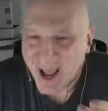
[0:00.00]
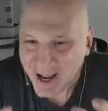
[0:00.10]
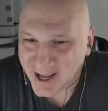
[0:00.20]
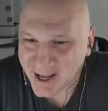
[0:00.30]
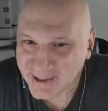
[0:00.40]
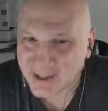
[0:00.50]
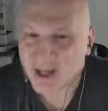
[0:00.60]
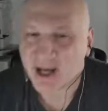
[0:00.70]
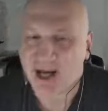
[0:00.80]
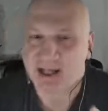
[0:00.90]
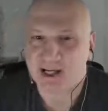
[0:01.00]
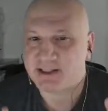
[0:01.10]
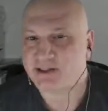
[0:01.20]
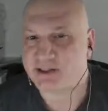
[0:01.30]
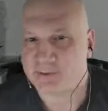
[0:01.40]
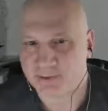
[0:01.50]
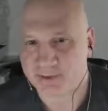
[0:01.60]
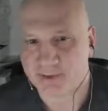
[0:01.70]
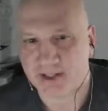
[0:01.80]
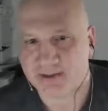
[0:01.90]
And I disagree
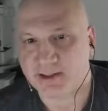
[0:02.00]
with you.